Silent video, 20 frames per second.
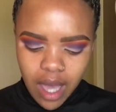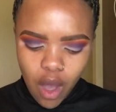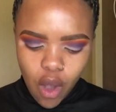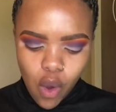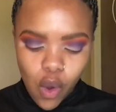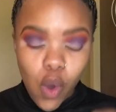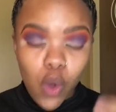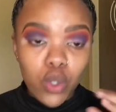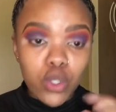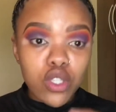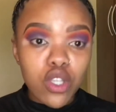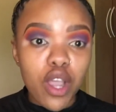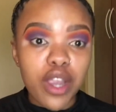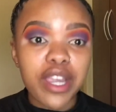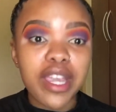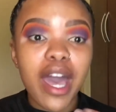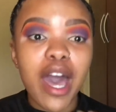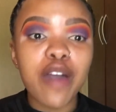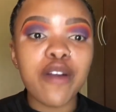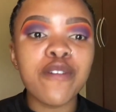Oh,
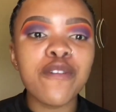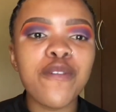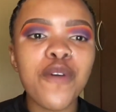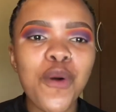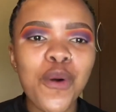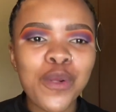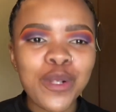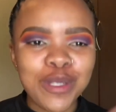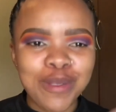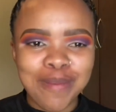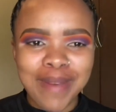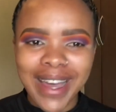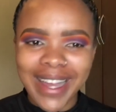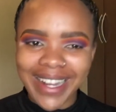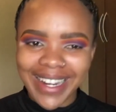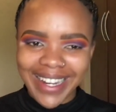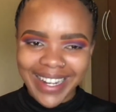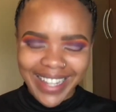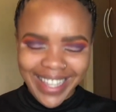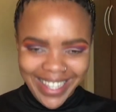sorry, I fold my
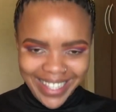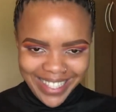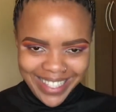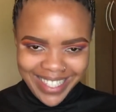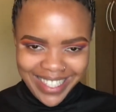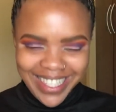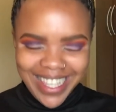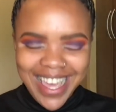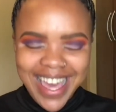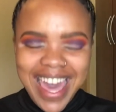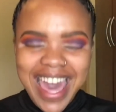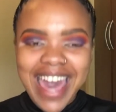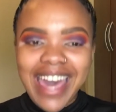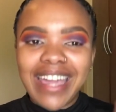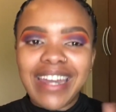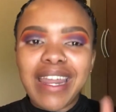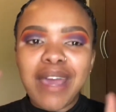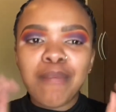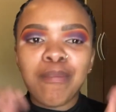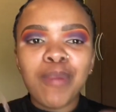legs
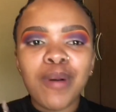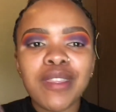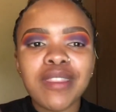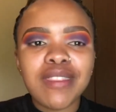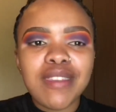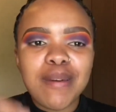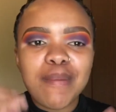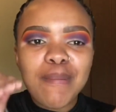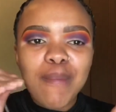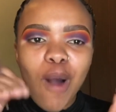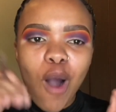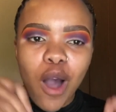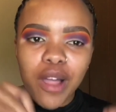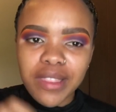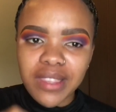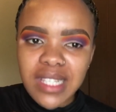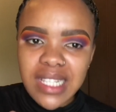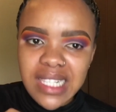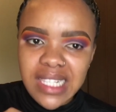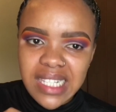and I put them on
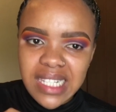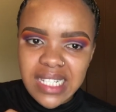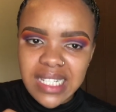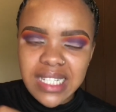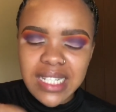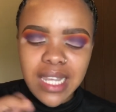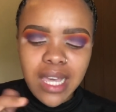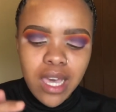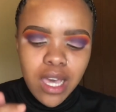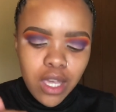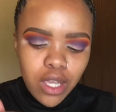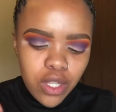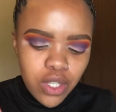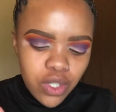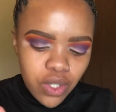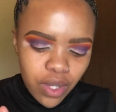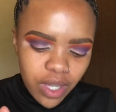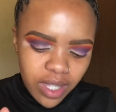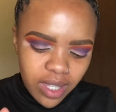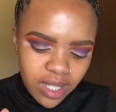the seat.
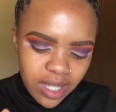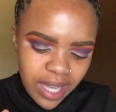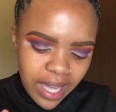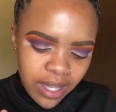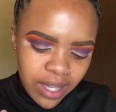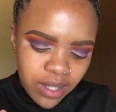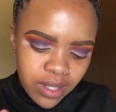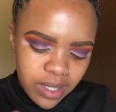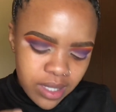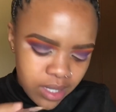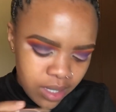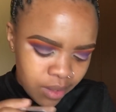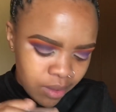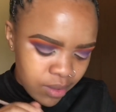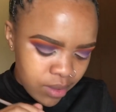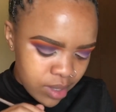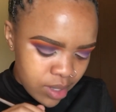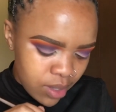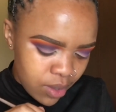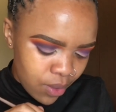So yeah, the guy could see
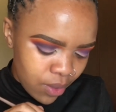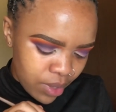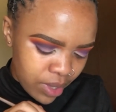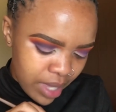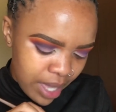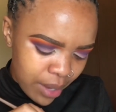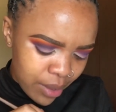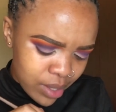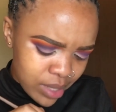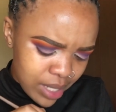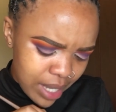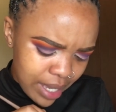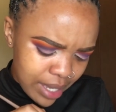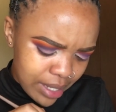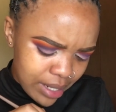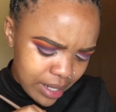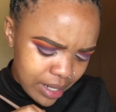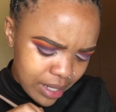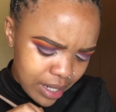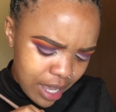that was like an
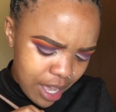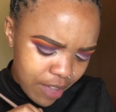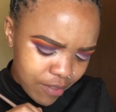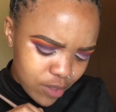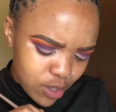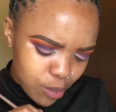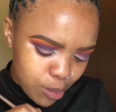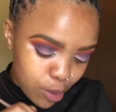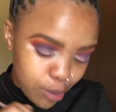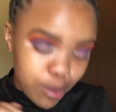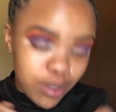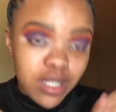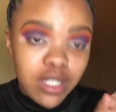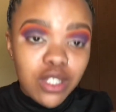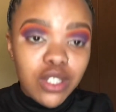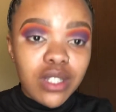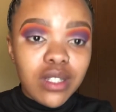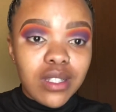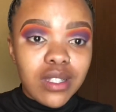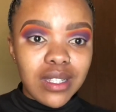uncomfortable
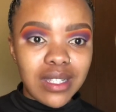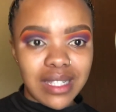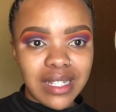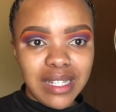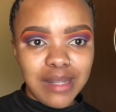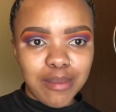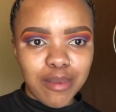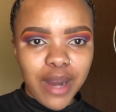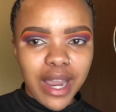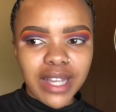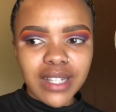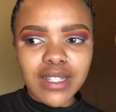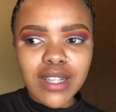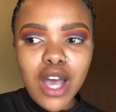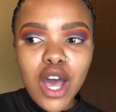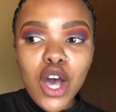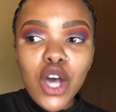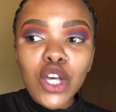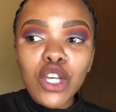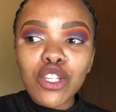position to sleep, right?
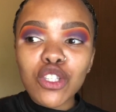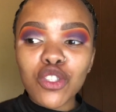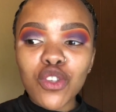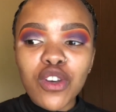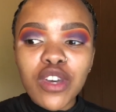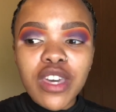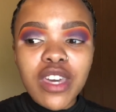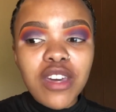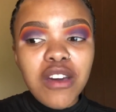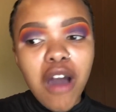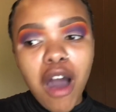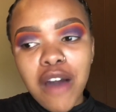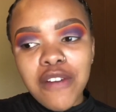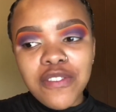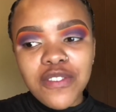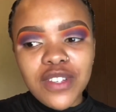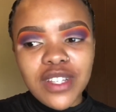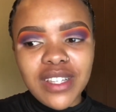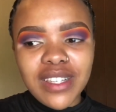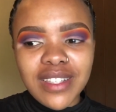So he
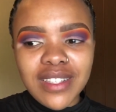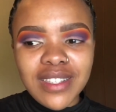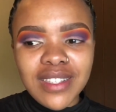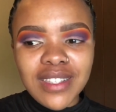offers.